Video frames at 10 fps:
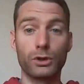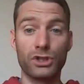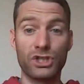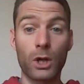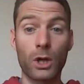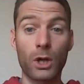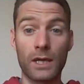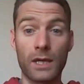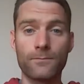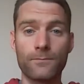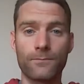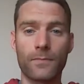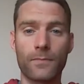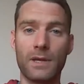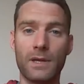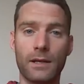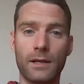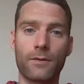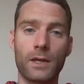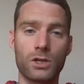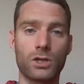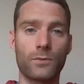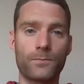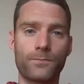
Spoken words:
děkuji, meaning thank you.